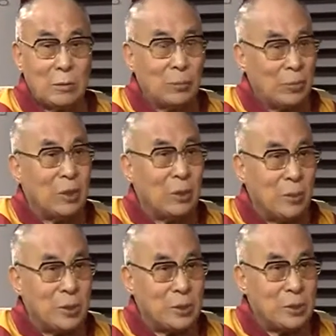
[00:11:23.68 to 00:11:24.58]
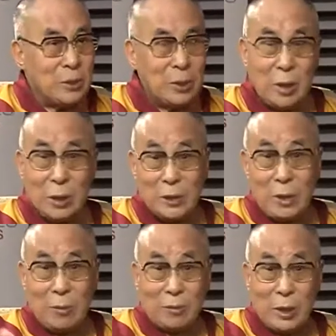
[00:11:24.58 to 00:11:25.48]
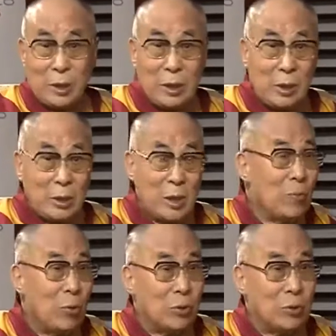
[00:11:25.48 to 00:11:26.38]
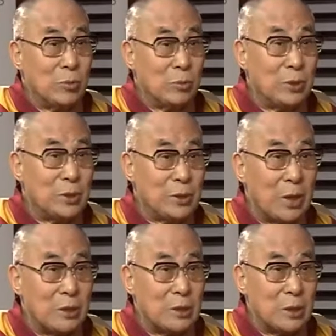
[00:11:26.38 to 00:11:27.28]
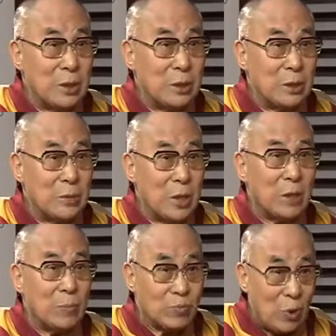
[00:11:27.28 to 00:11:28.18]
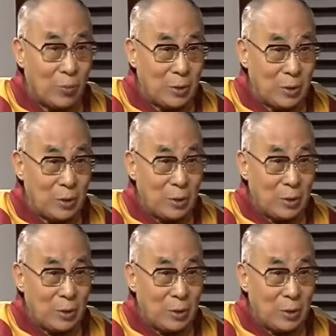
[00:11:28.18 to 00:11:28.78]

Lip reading: so pilgrimage and some of the important Buddhist sites in China proper,